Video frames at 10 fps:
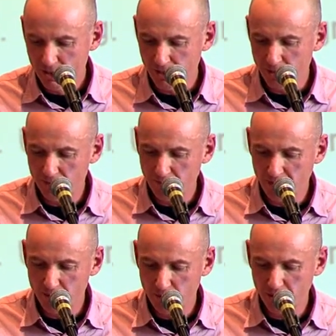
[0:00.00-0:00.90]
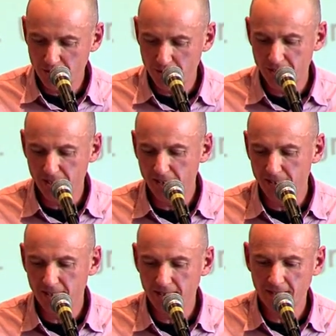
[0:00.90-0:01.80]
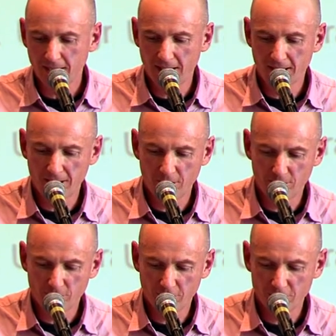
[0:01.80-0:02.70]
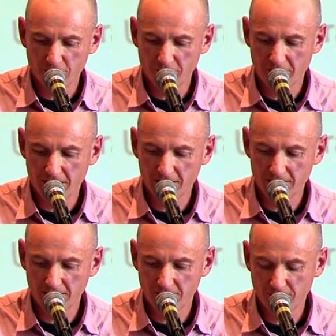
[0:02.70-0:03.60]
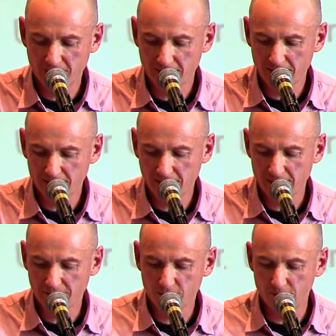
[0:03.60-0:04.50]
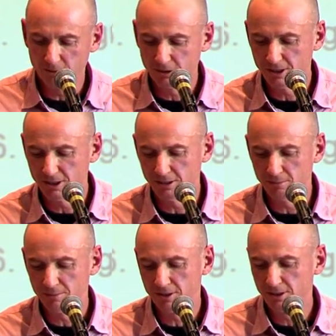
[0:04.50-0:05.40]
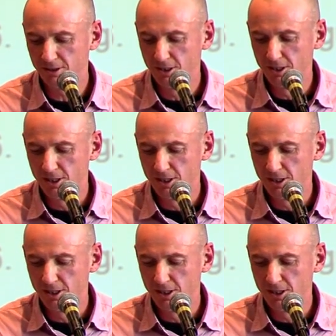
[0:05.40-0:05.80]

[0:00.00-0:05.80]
Now, our monitoring, what Ostrom found is that really successful systems